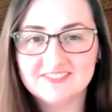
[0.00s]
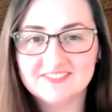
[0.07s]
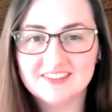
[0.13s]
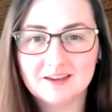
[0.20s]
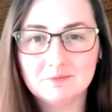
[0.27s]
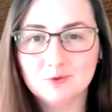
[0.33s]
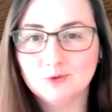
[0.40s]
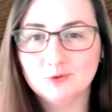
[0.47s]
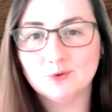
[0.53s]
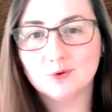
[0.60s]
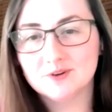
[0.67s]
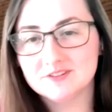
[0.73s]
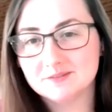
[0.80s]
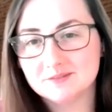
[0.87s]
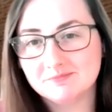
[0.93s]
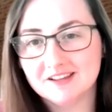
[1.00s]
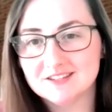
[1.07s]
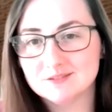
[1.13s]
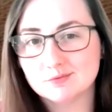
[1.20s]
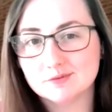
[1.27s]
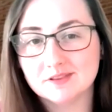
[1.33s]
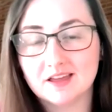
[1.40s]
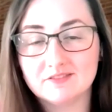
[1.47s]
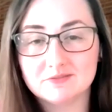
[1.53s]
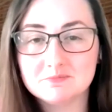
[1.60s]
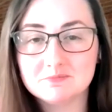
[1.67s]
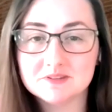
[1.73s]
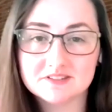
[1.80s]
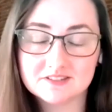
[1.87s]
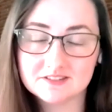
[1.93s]
The Emerald Corner is a place where life and
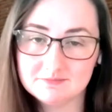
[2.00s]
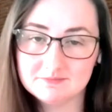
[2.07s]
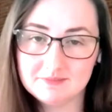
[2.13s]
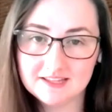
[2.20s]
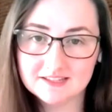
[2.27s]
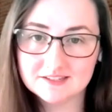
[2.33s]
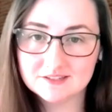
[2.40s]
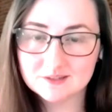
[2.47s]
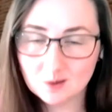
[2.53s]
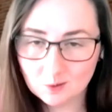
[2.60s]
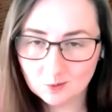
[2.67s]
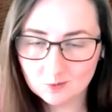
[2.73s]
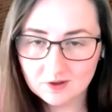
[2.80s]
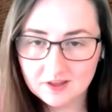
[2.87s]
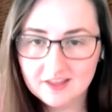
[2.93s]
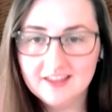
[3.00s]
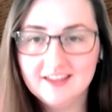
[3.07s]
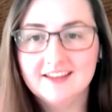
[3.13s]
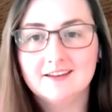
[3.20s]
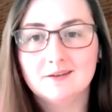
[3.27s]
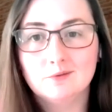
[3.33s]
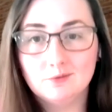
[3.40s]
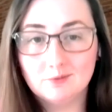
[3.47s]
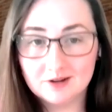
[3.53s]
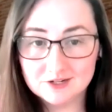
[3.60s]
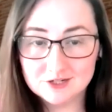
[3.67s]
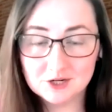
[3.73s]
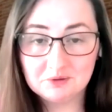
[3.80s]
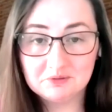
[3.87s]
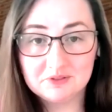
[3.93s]
business meet, so we want to
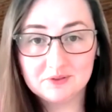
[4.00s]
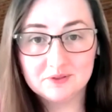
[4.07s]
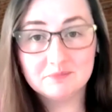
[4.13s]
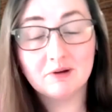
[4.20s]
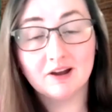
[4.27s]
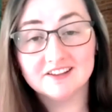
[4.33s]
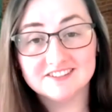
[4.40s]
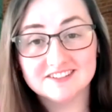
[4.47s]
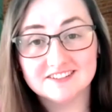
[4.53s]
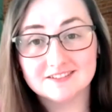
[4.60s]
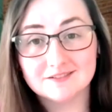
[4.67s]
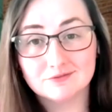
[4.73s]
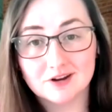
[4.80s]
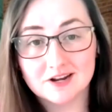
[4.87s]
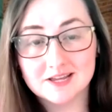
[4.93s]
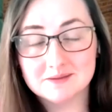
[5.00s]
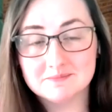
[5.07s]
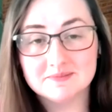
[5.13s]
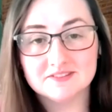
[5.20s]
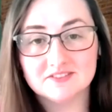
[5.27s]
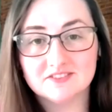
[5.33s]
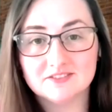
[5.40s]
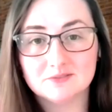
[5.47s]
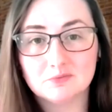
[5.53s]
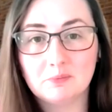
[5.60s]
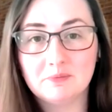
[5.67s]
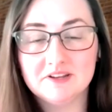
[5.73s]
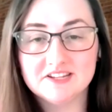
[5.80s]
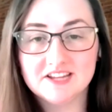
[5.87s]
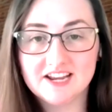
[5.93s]
share with you the process of running a business while
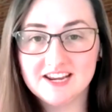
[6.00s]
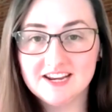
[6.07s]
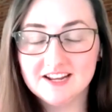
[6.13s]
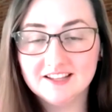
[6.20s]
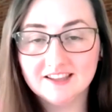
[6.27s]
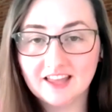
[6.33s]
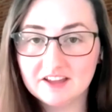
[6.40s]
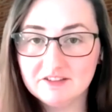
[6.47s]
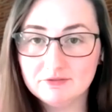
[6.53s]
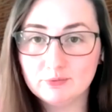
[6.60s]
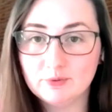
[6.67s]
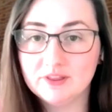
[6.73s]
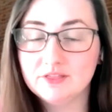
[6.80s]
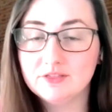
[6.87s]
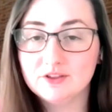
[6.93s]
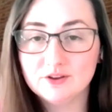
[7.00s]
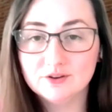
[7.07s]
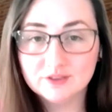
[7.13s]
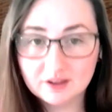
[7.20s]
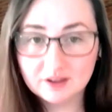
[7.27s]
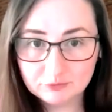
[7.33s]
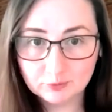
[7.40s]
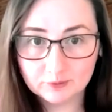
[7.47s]
maintaining a life with your loved